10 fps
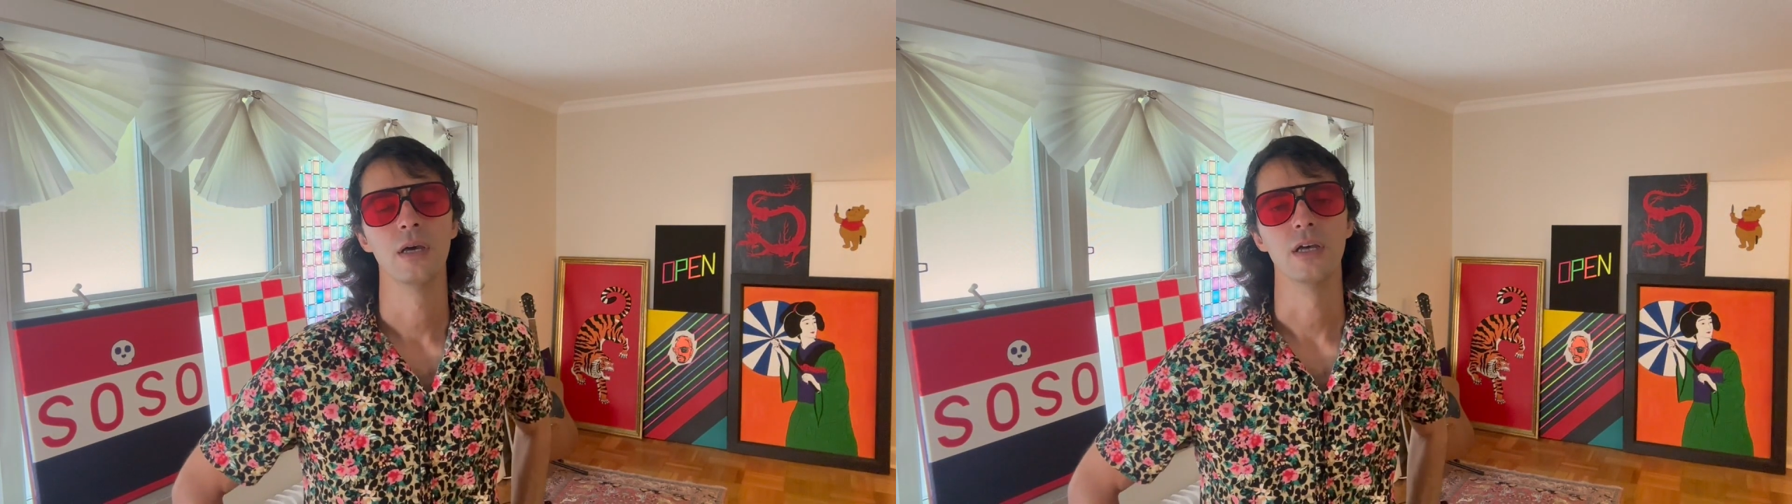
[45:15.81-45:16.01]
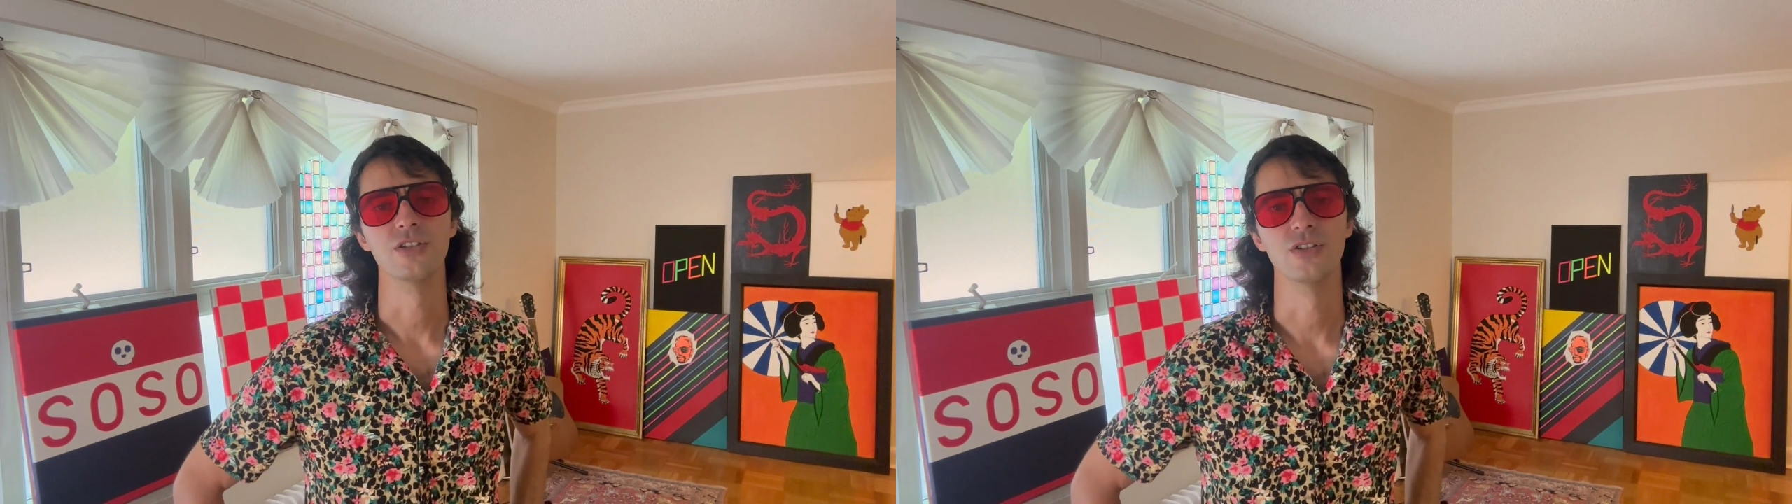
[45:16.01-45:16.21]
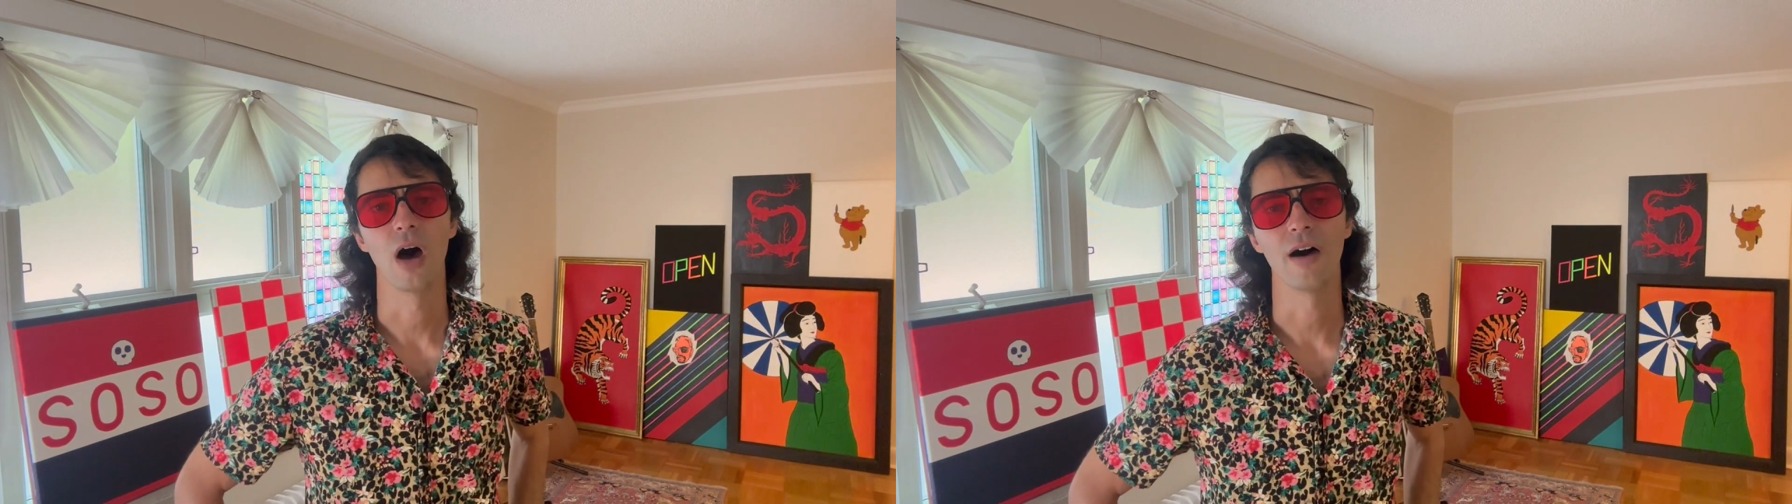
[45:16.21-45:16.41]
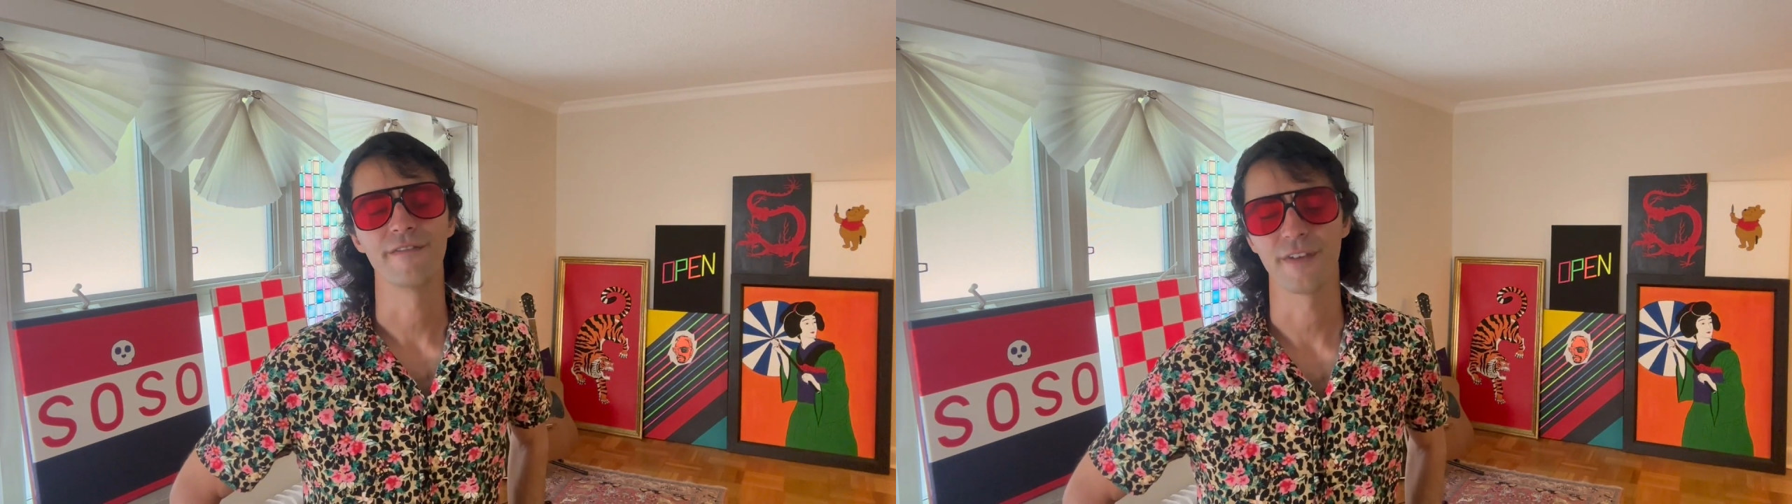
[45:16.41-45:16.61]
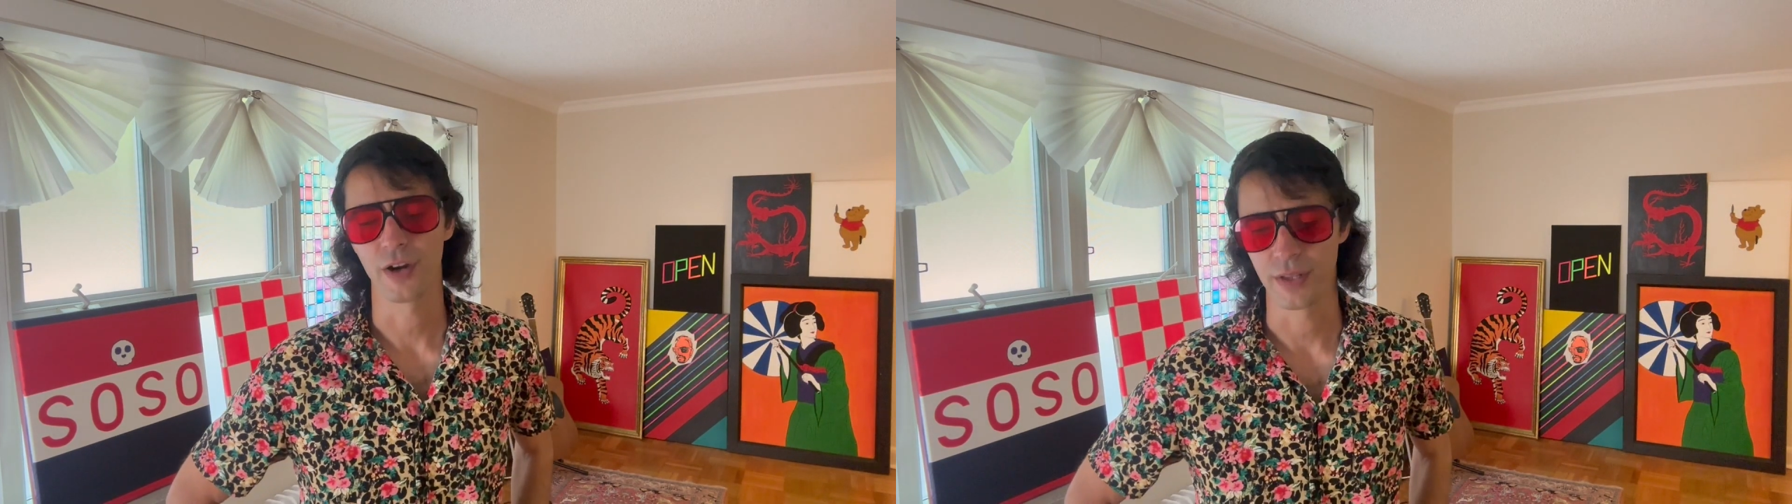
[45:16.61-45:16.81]
is
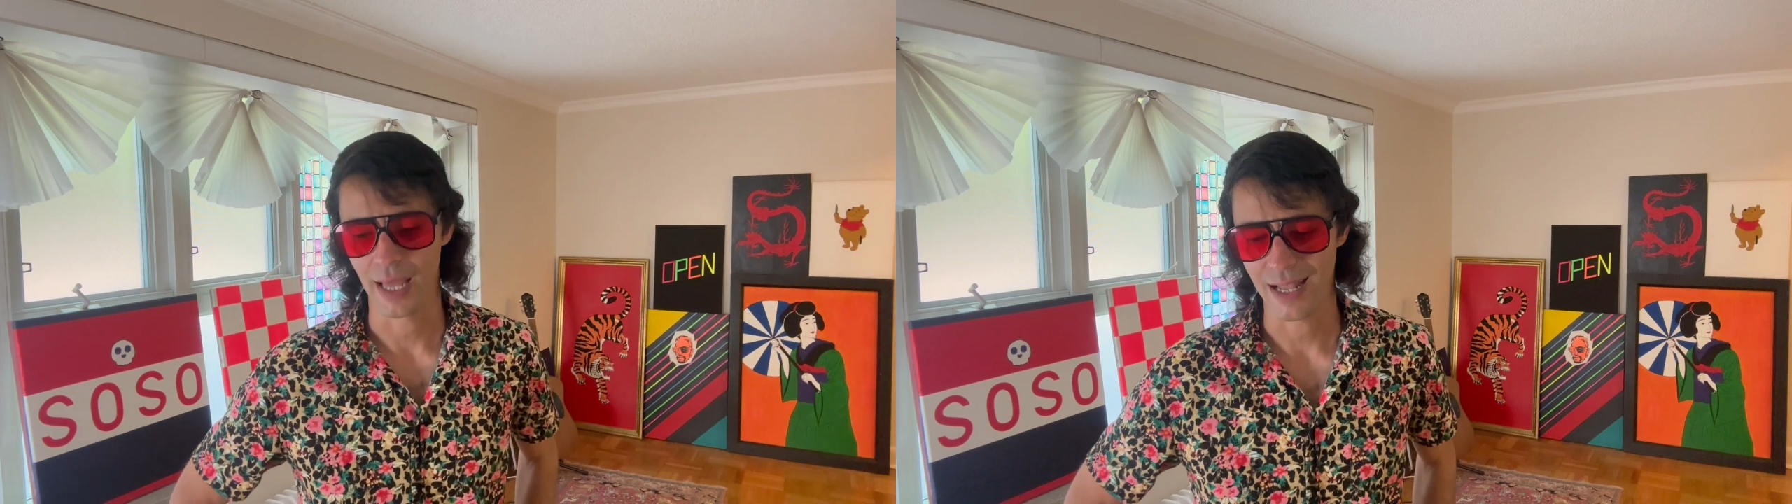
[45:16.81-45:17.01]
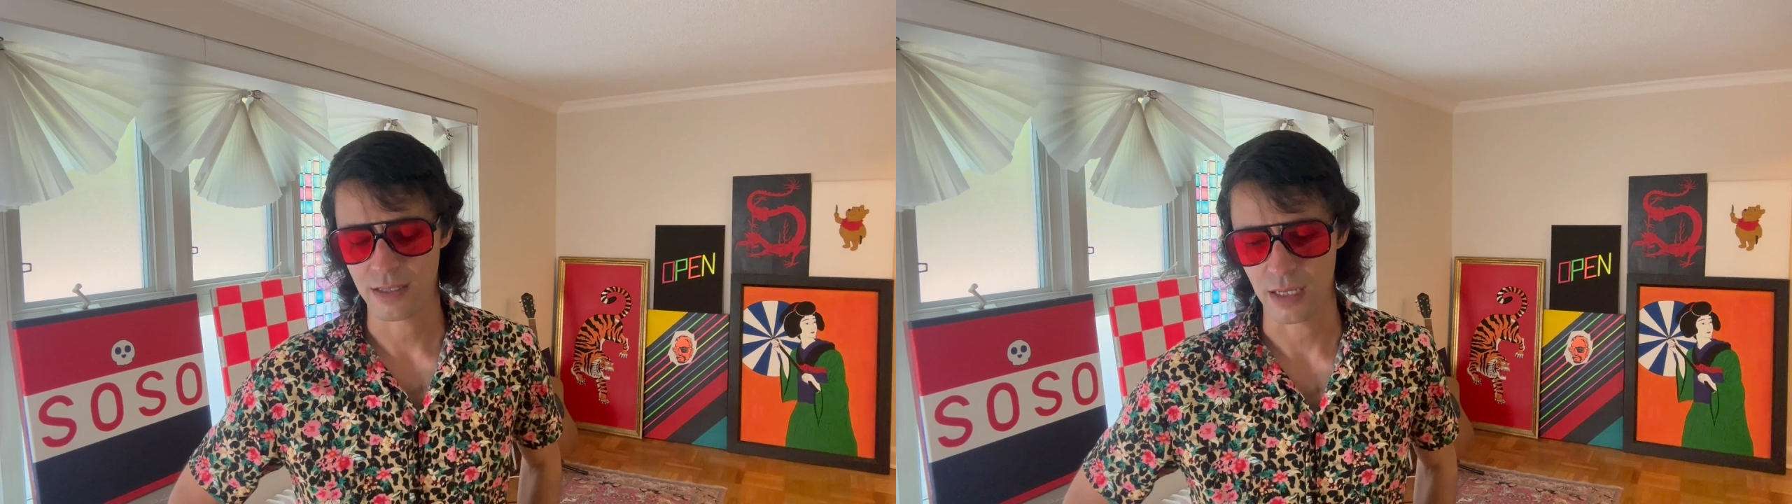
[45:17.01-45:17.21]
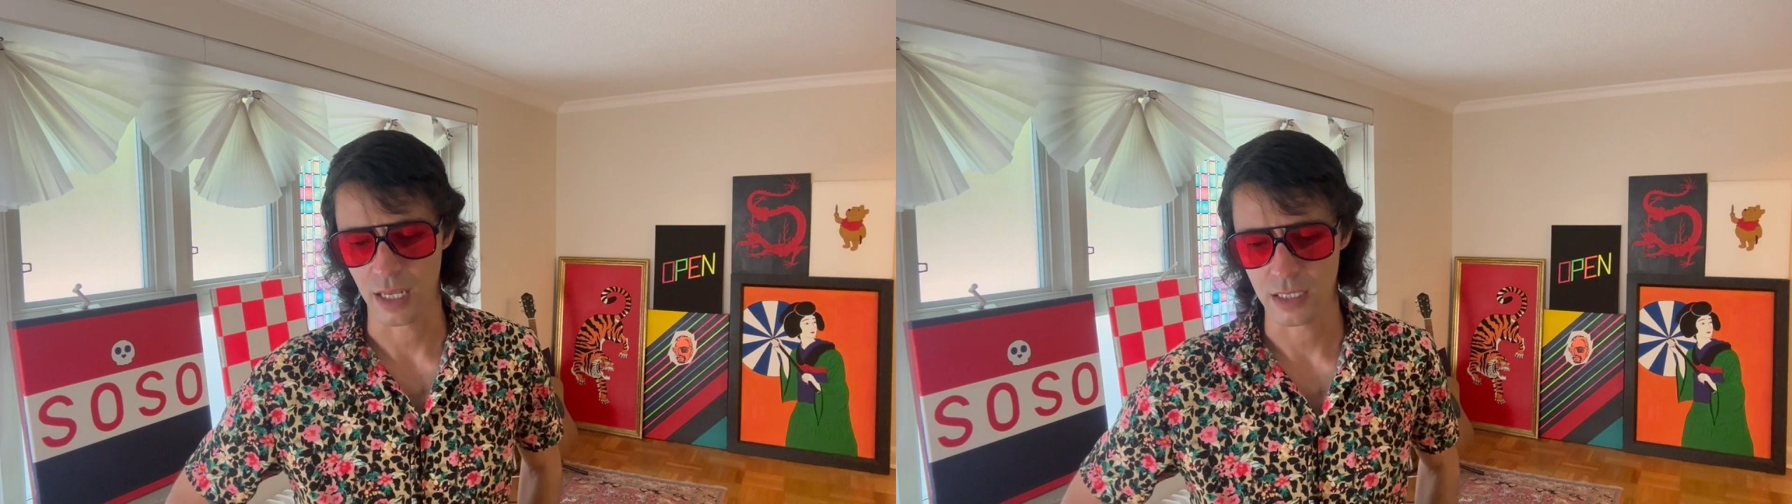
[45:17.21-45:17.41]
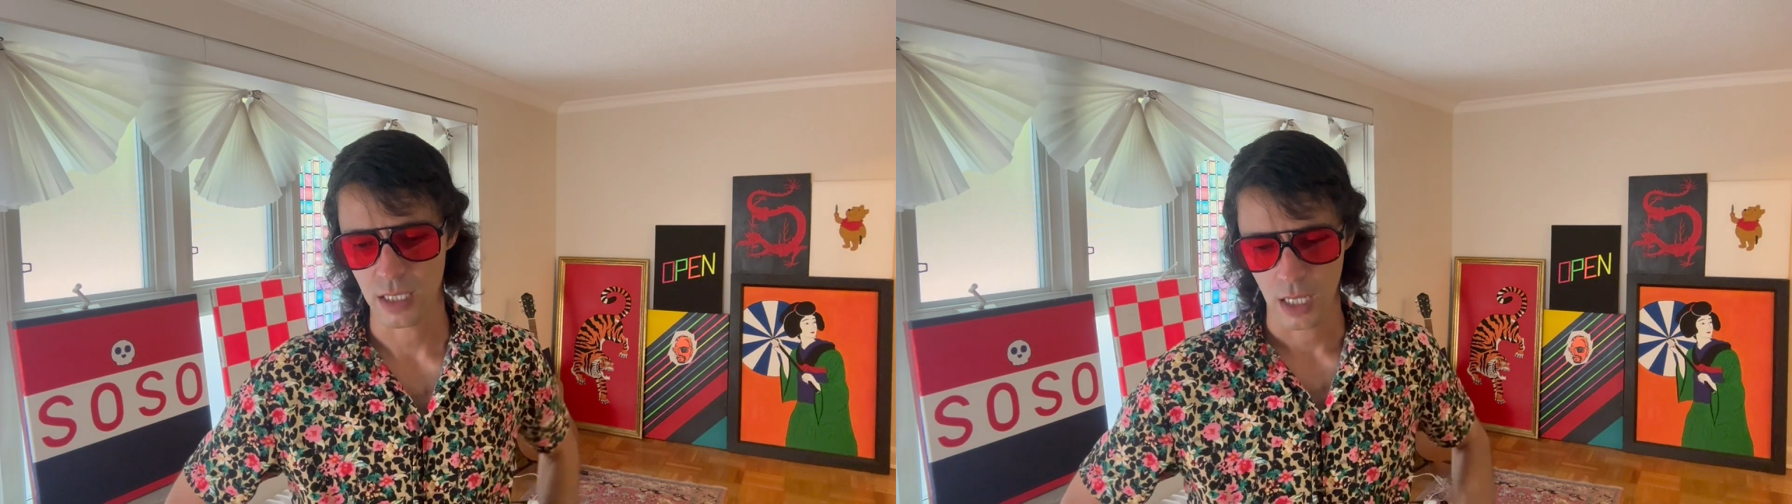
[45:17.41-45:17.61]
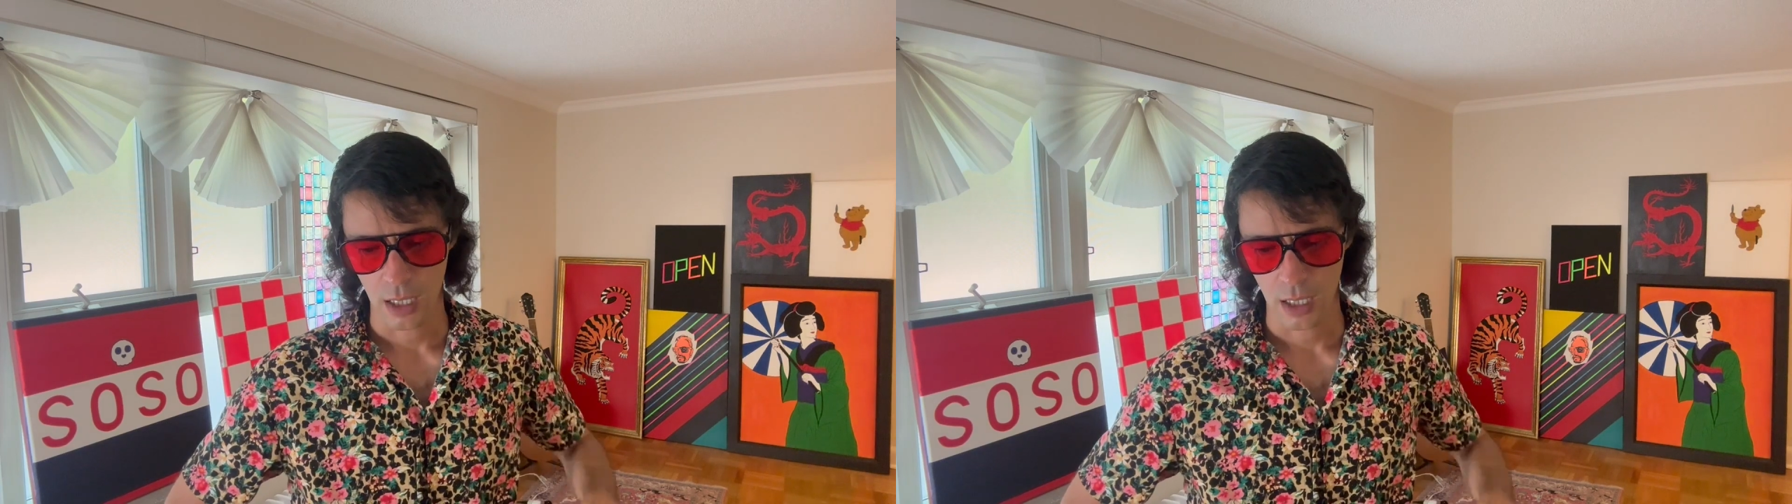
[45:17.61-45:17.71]
not fair in that sense.